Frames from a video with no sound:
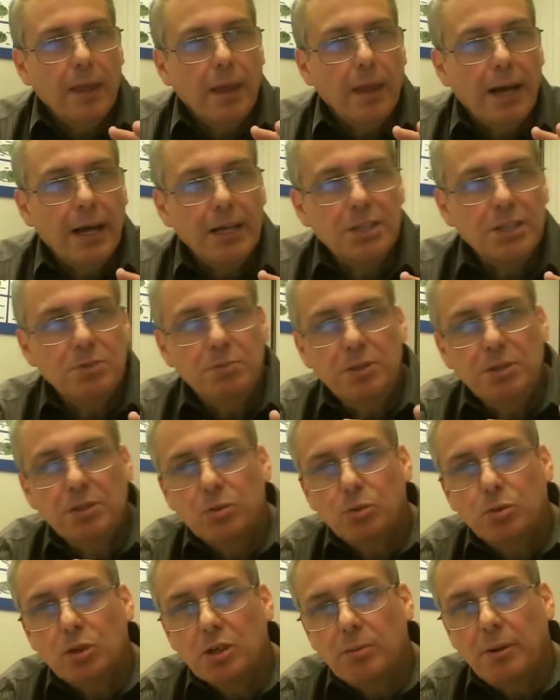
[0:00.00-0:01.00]
as we
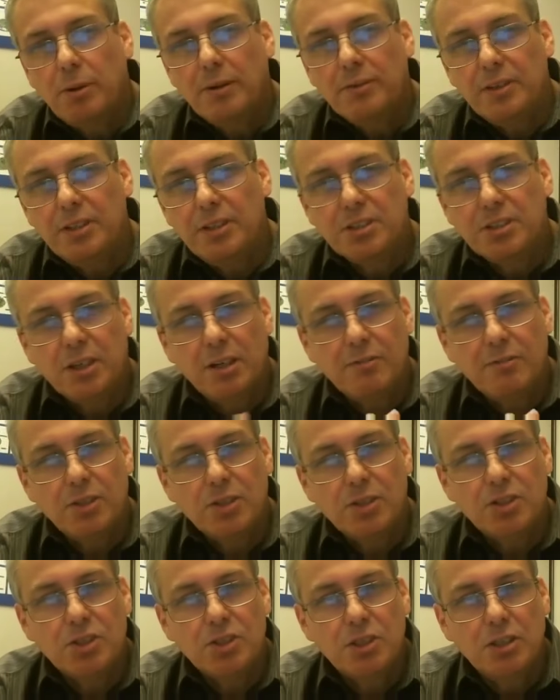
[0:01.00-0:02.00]
talk about these
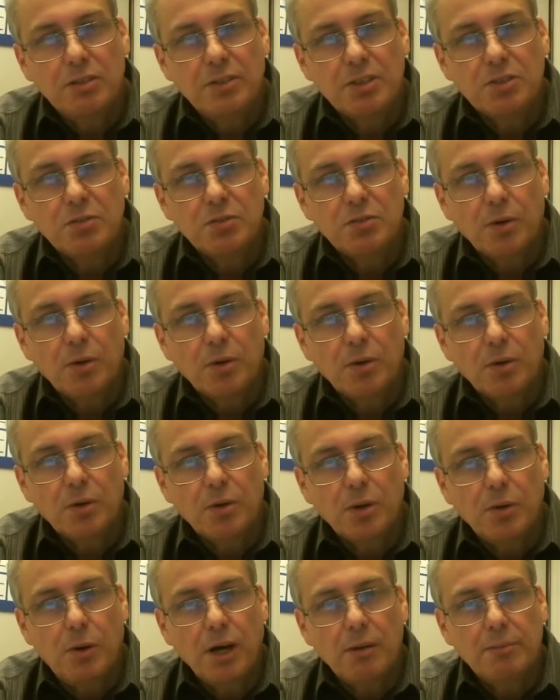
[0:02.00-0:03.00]
diverse service
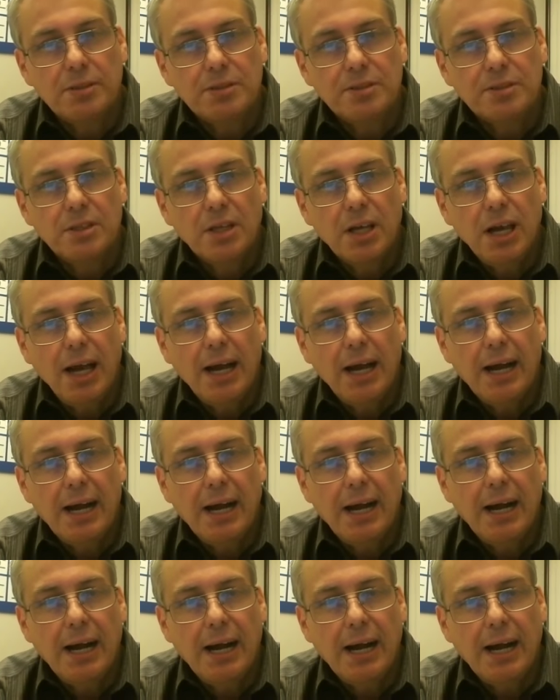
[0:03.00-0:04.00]
requirements
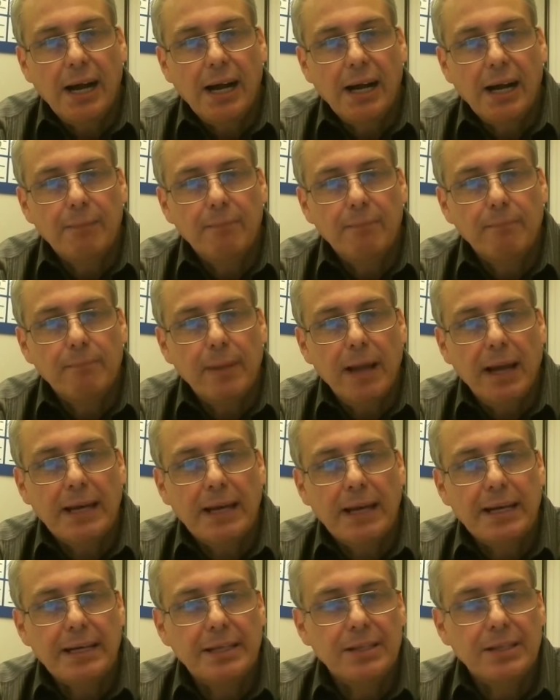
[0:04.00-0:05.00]

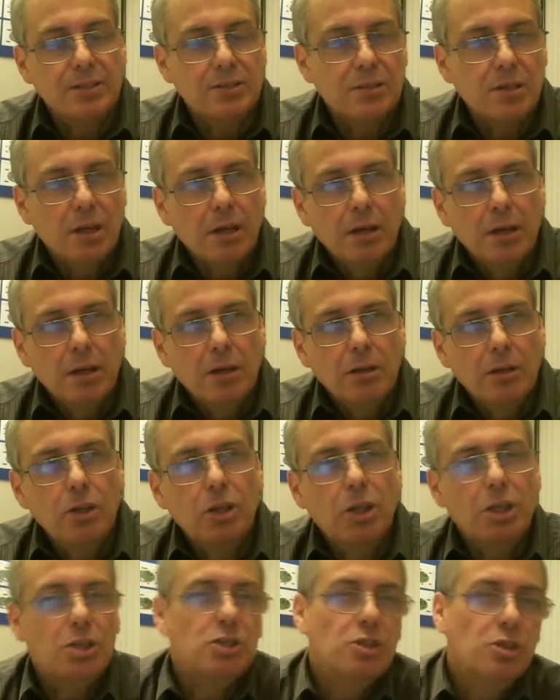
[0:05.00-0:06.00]
and
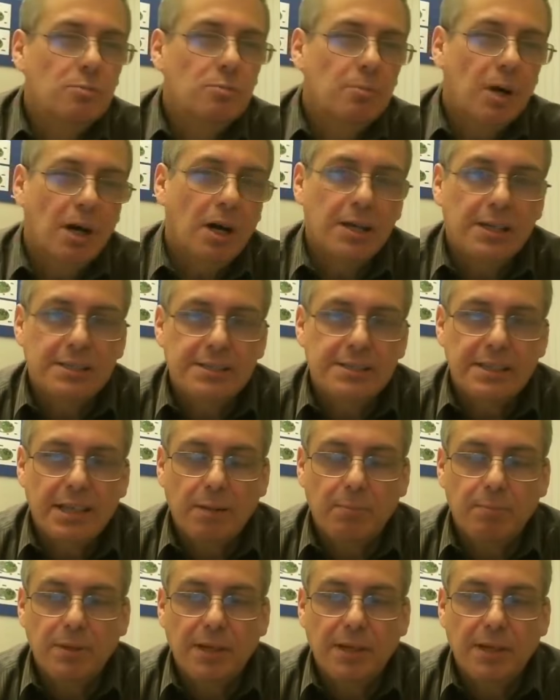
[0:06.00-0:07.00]
these new markets and
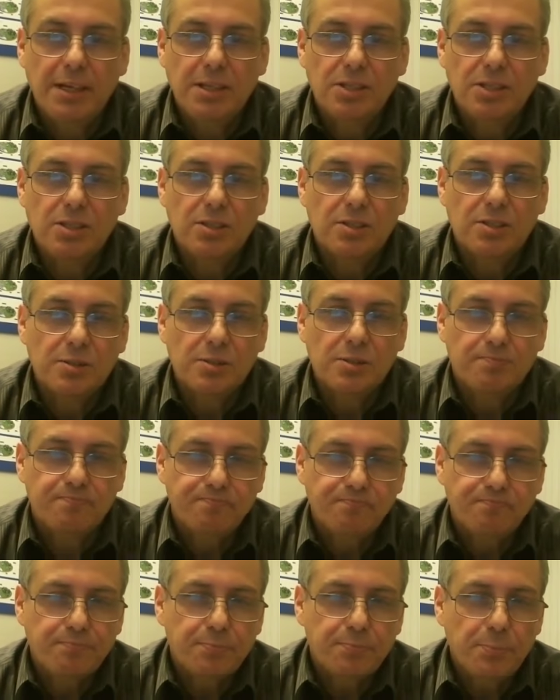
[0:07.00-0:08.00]
applications,
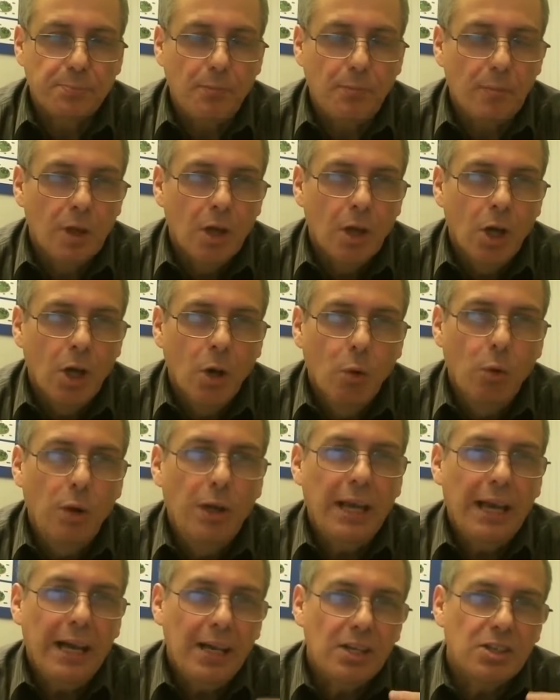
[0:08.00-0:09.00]

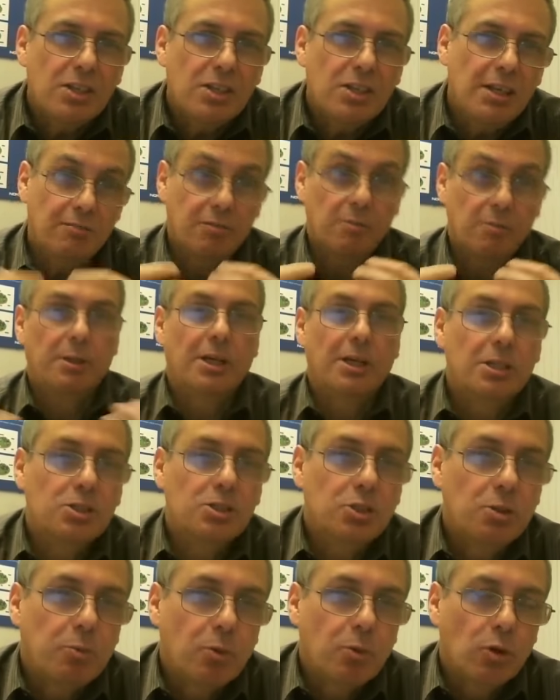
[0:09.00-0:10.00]
we'll actually, from an
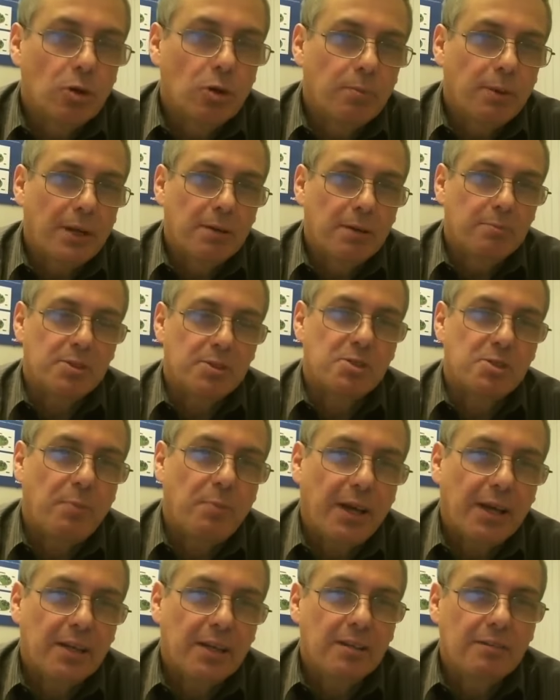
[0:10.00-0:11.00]
ultra broadband
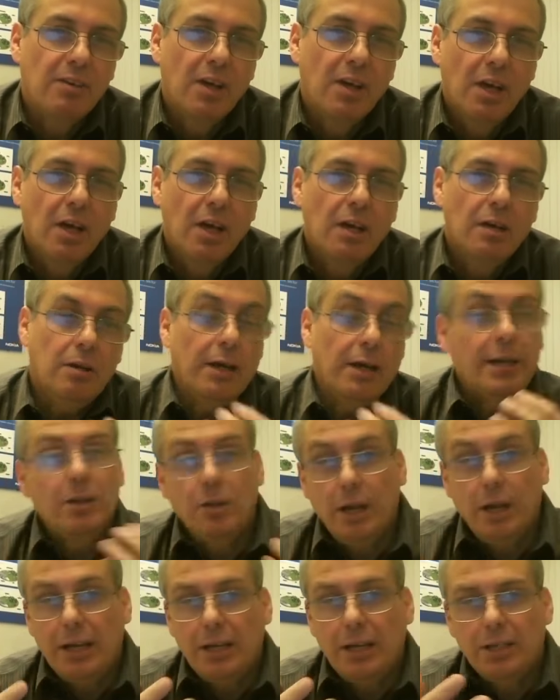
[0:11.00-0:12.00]
perspective, and
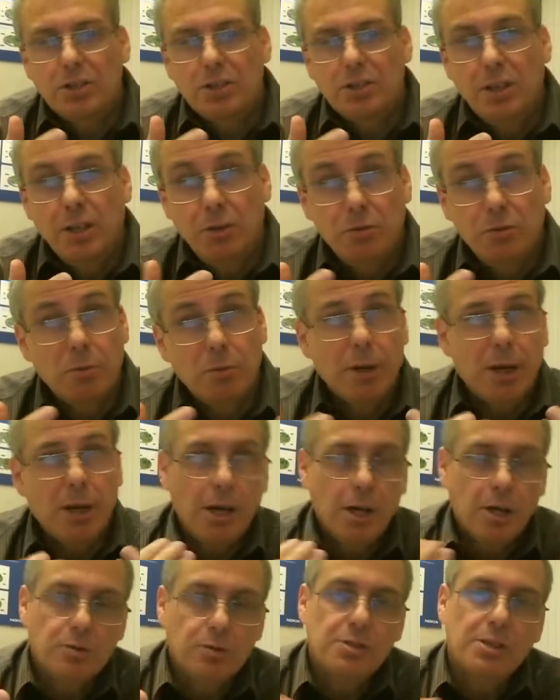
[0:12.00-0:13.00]
actually from an
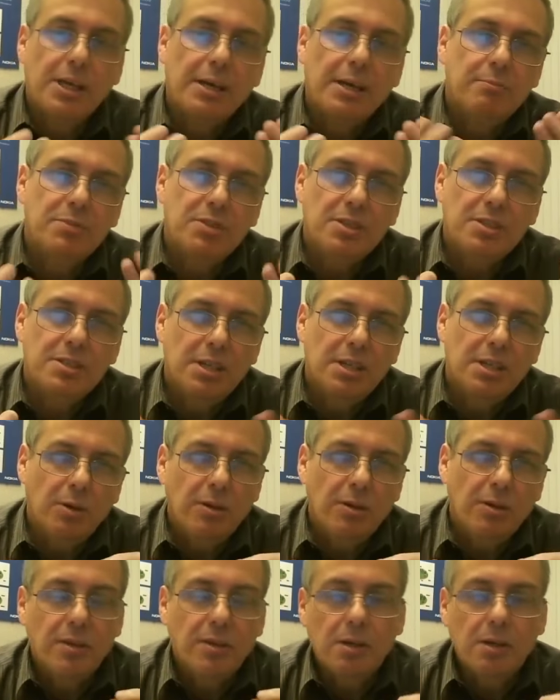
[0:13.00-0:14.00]
IoT MTC, when
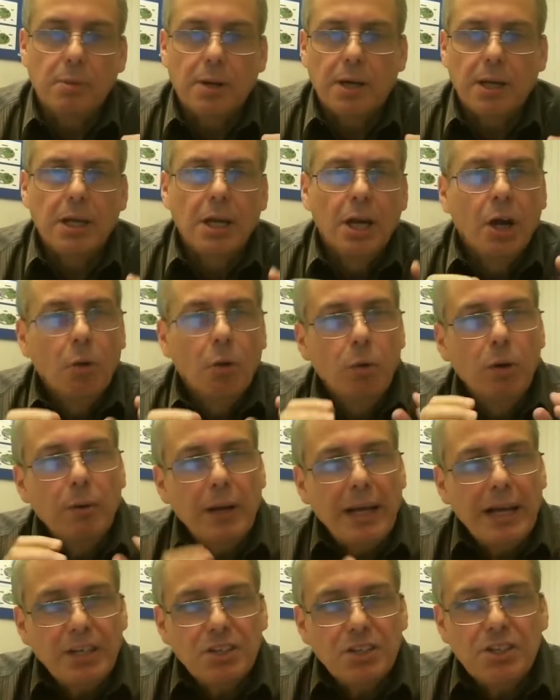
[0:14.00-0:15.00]
you think about it, we will
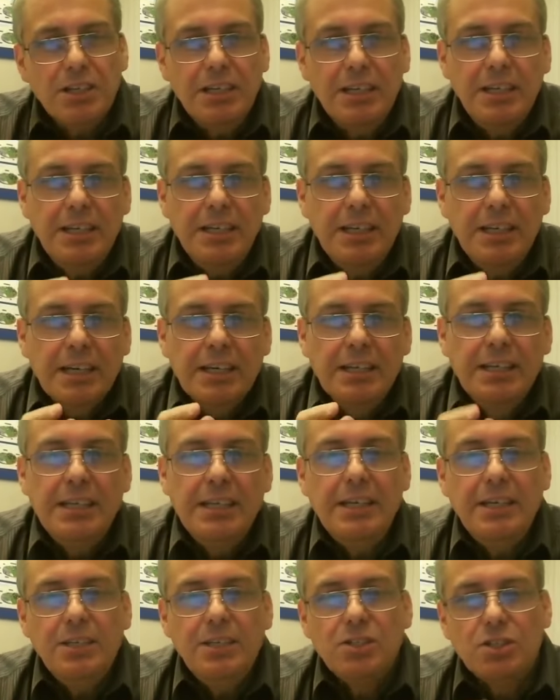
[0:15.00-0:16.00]
actually
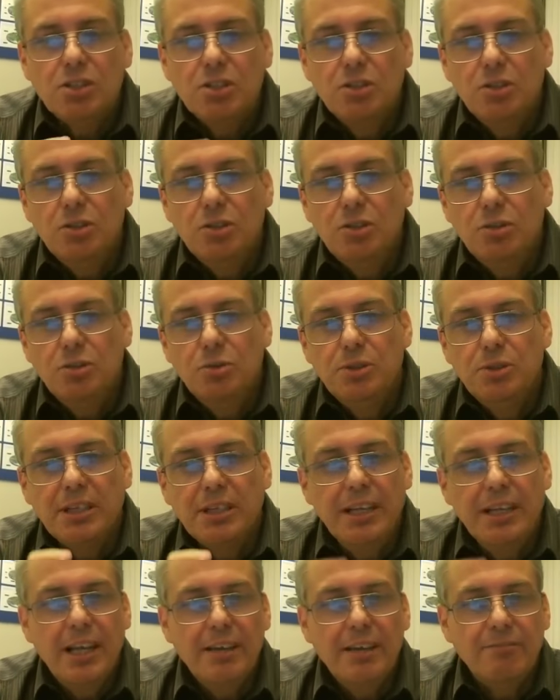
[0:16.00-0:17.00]
need to
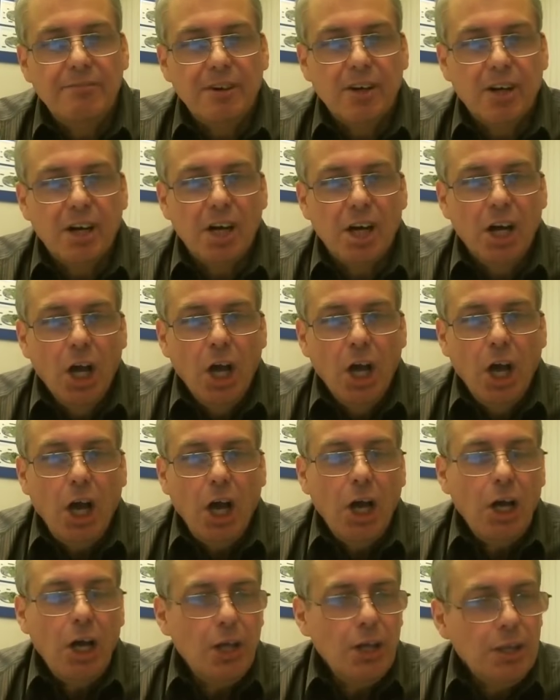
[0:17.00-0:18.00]
deliver
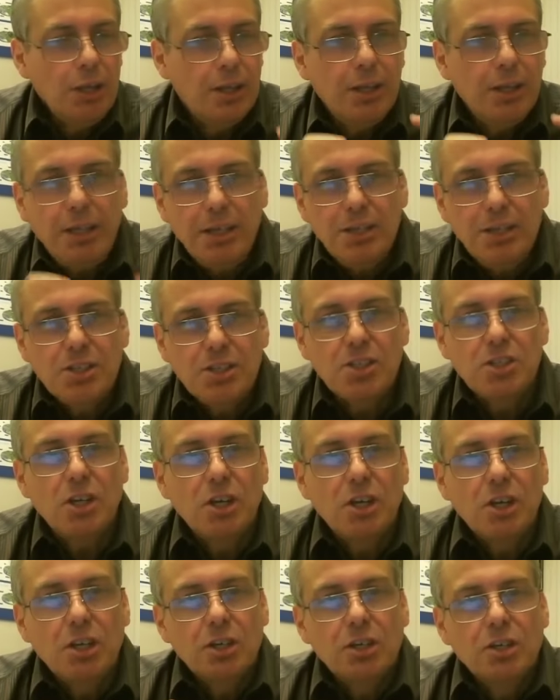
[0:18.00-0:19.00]
these
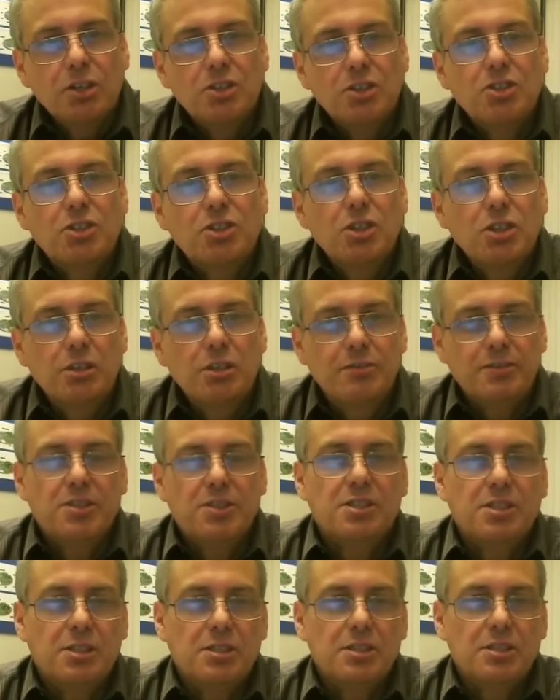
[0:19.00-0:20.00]

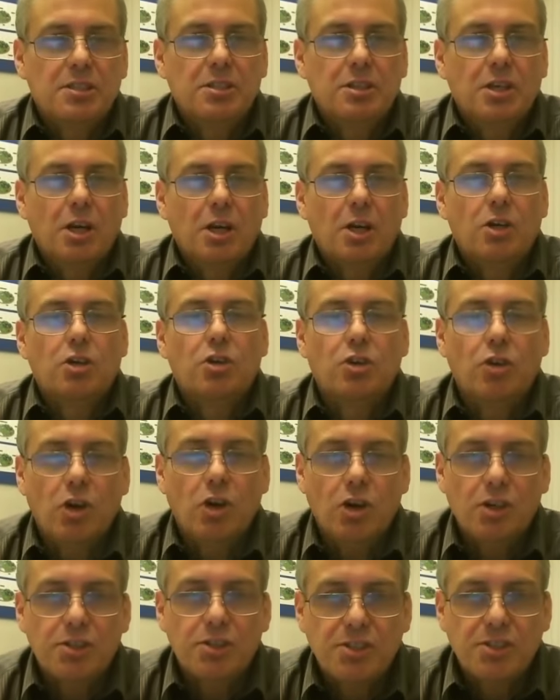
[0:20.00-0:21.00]
services
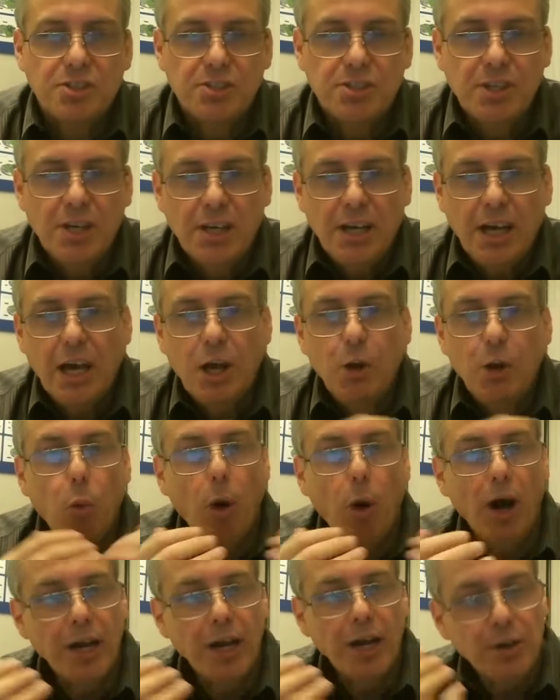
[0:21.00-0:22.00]
across a
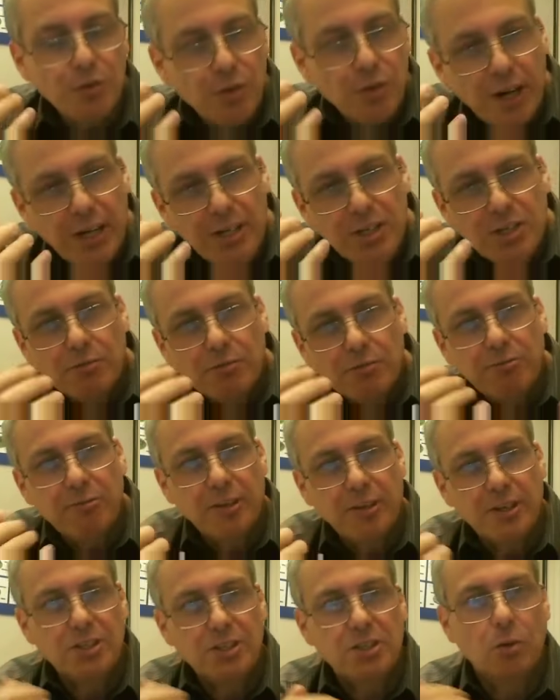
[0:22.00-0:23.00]
wide range of
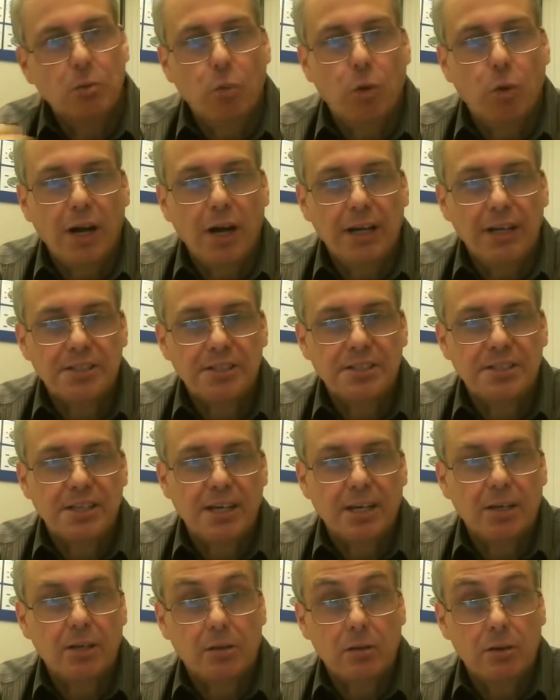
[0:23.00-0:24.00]
fixed and wireless
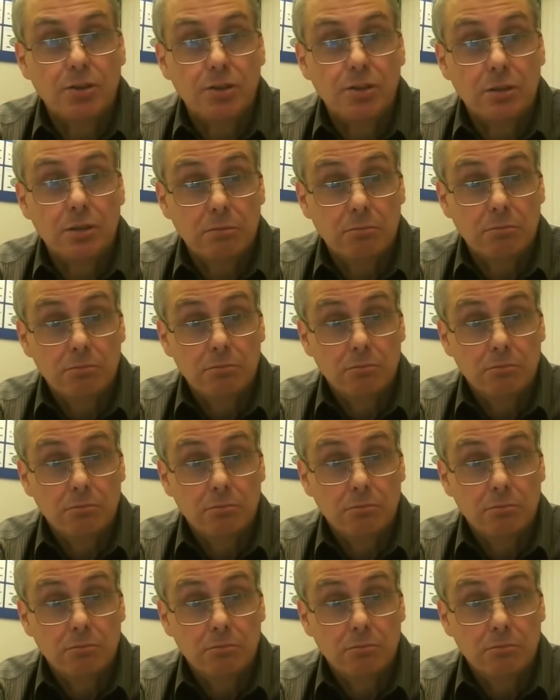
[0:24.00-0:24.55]
technologies.